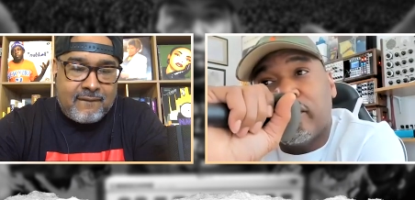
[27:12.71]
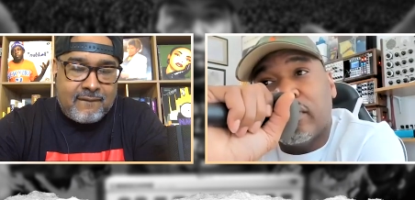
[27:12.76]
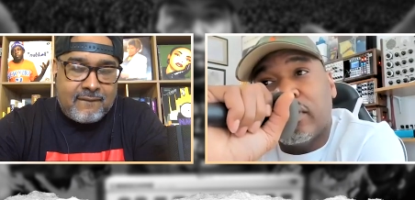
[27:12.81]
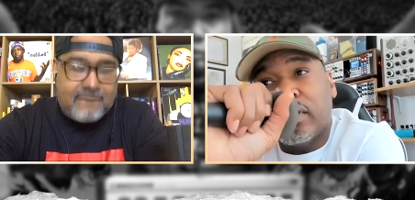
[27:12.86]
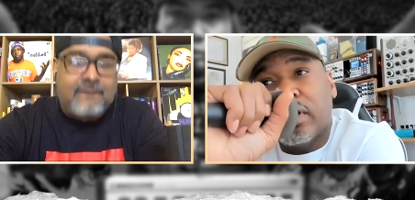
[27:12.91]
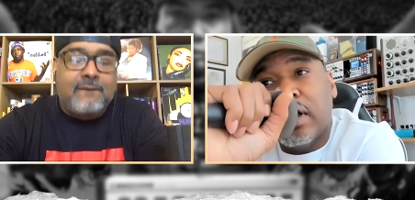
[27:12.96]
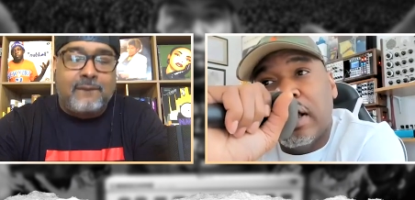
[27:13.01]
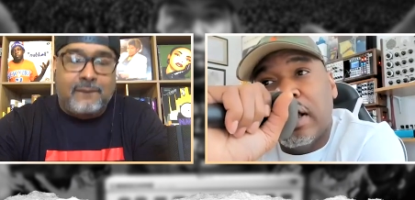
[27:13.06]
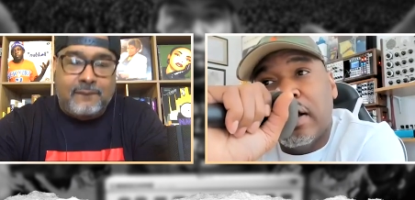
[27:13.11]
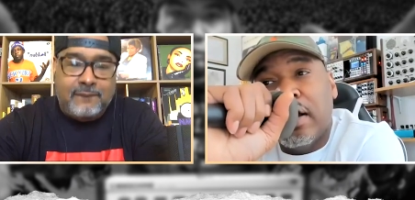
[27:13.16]

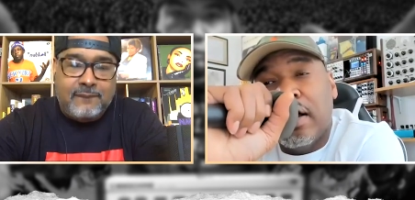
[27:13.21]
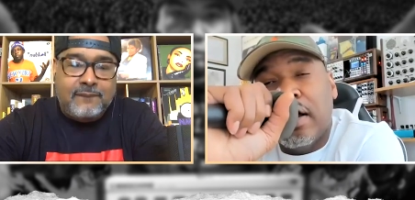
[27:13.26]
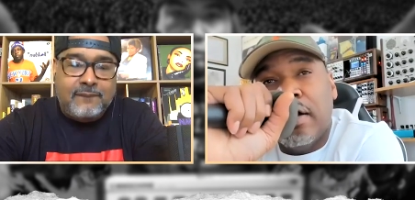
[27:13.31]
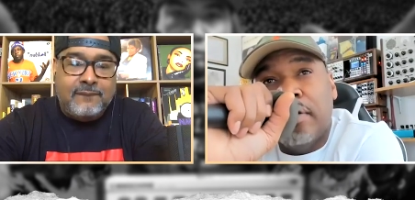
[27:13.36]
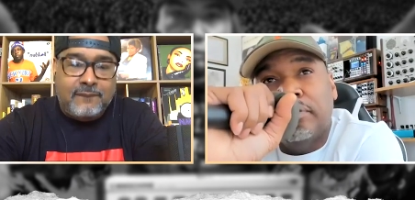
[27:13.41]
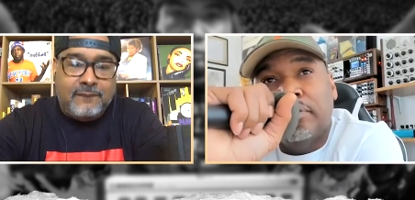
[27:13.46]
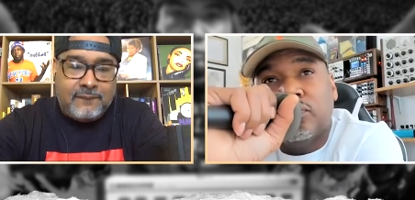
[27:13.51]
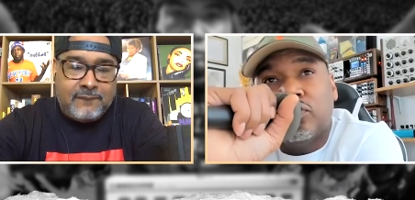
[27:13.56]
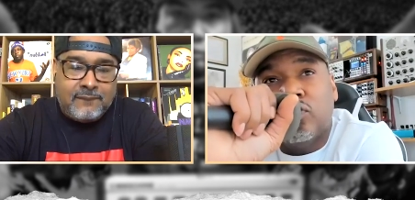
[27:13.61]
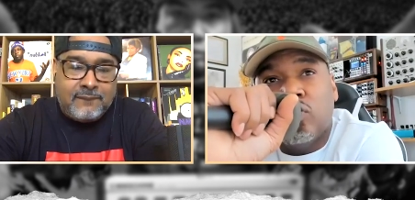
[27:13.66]
Speaker 1: Mm-hmm. And
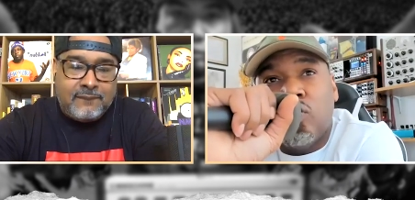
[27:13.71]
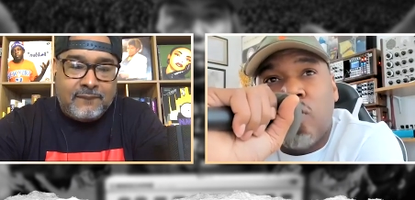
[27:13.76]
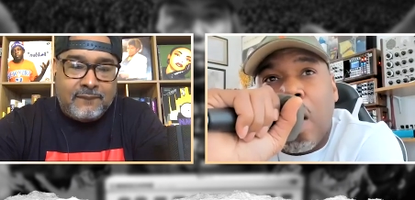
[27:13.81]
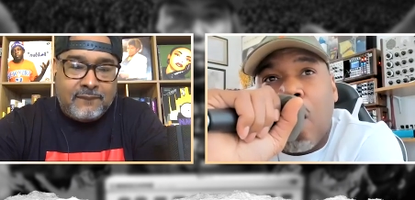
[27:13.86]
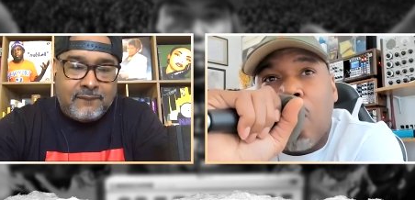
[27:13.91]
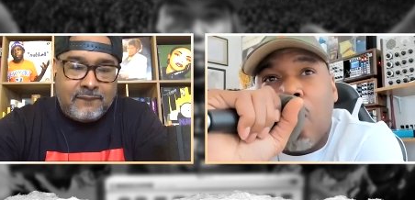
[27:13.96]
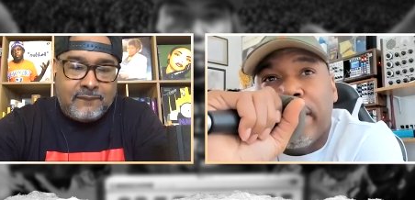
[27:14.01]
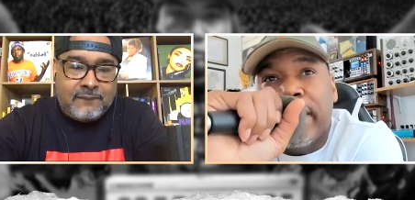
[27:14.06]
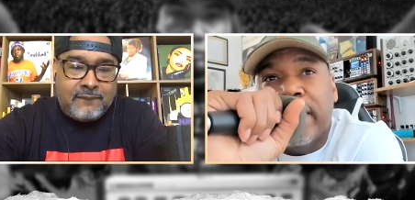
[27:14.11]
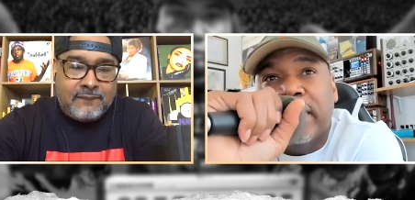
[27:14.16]
um,
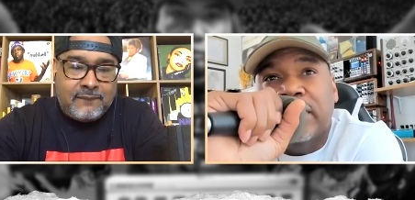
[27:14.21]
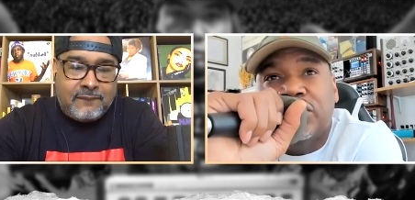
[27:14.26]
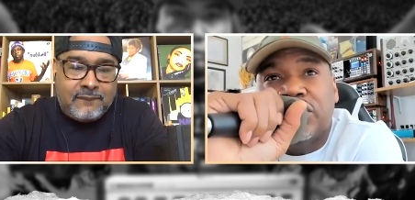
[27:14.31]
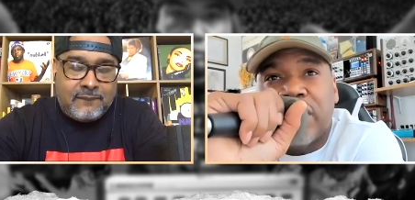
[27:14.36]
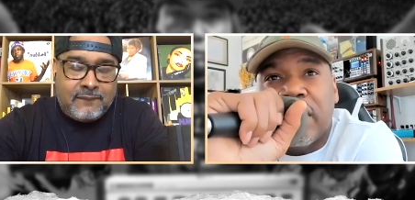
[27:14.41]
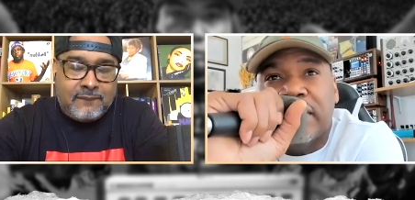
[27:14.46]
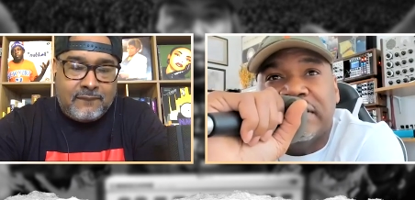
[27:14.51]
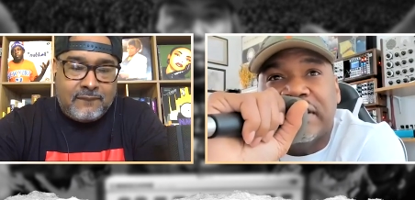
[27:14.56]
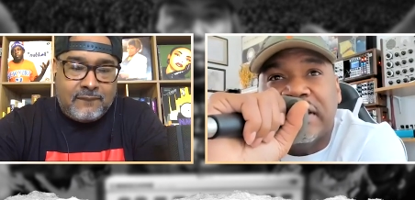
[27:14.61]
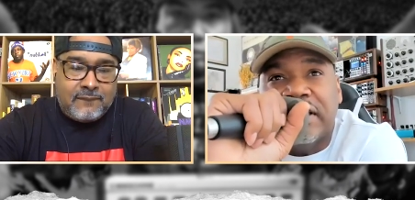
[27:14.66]
while we in
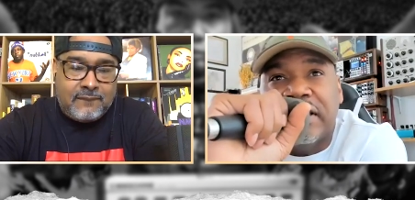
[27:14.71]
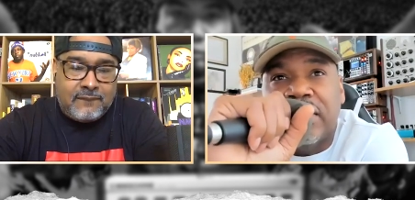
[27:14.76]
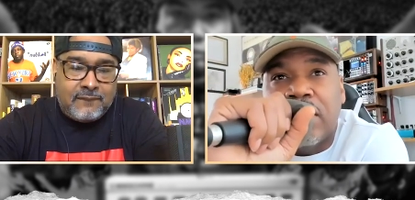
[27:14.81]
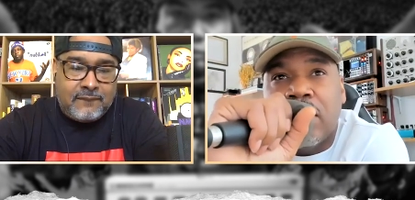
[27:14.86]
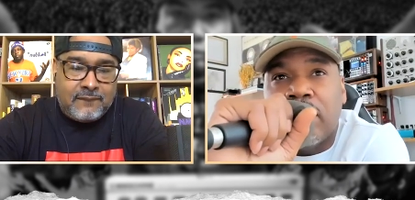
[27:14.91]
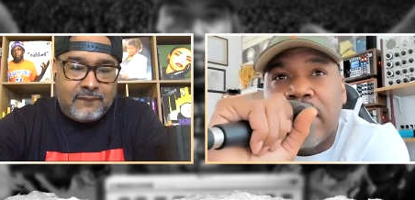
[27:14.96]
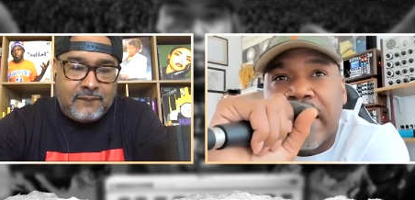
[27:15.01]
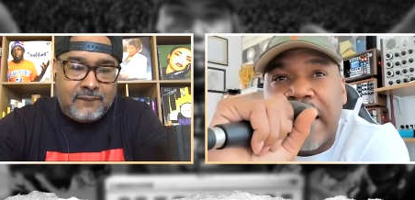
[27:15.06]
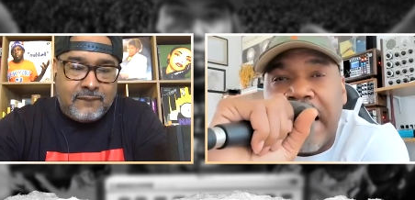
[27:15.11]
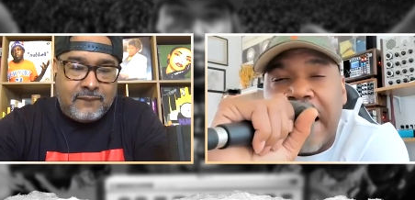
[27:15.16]
Jersey, you
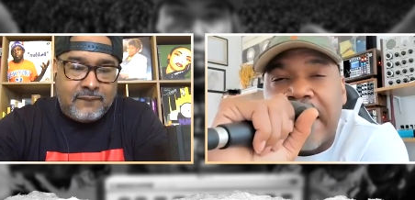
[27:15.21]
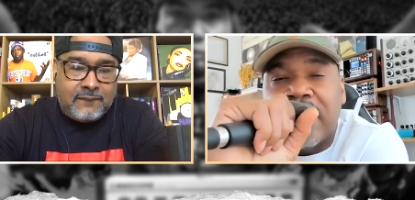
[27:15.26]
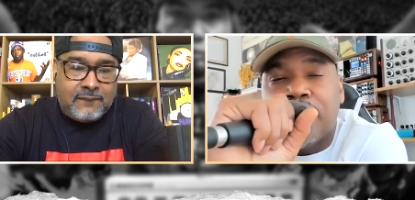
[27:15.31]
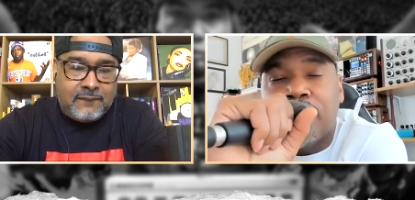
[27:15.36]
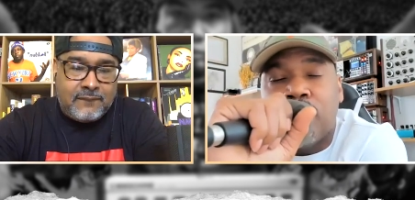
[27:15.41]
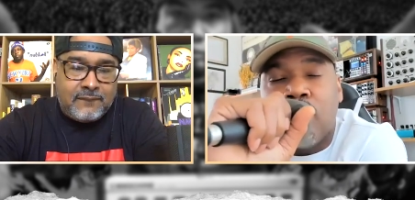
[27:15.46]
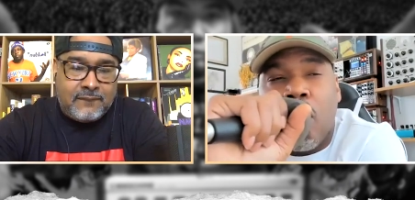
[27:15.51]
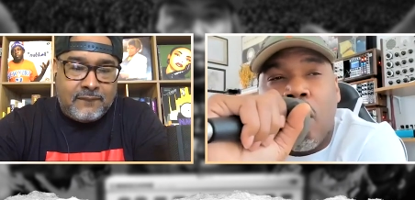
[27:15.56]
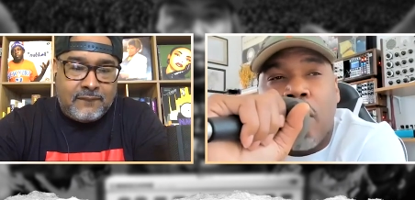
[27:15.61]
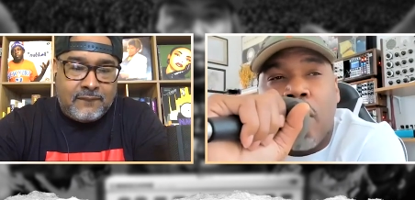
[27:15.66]
know, they got an
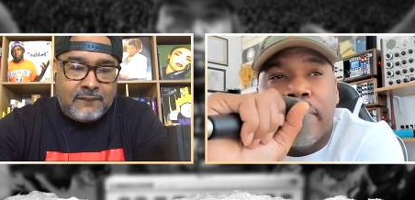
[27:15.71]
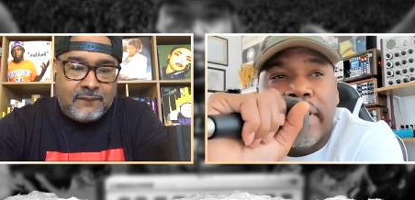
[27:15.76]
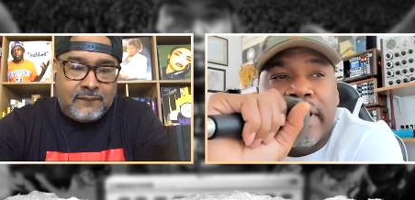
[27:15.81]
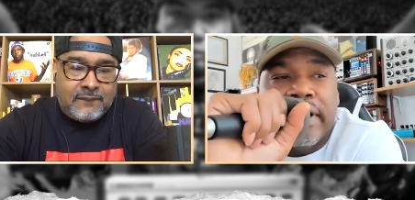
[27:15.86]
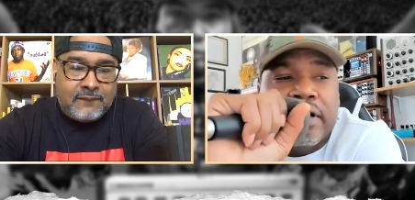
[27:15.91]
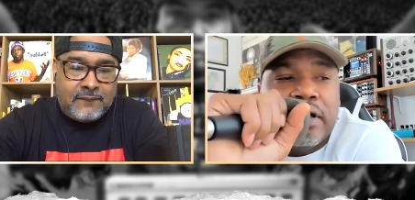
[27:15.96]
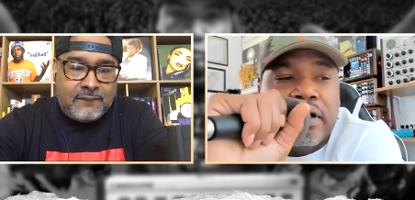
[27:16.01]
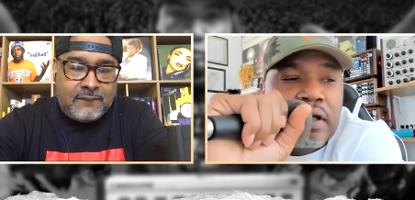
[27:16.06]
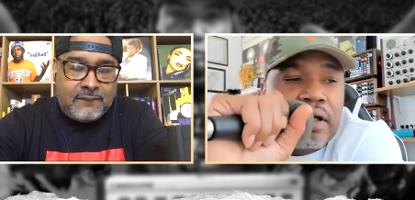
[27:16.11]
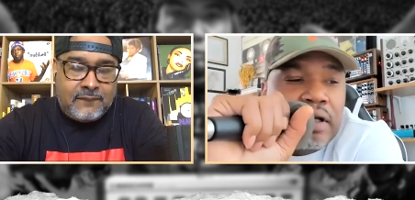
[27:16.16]

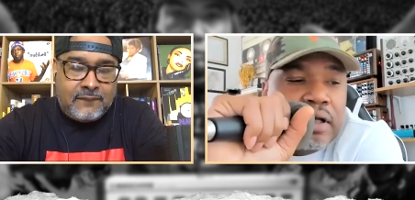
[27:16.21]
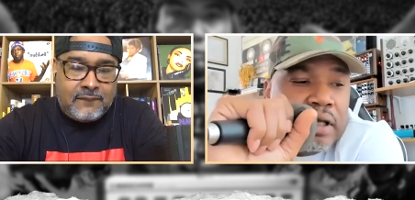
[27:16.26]
apartment.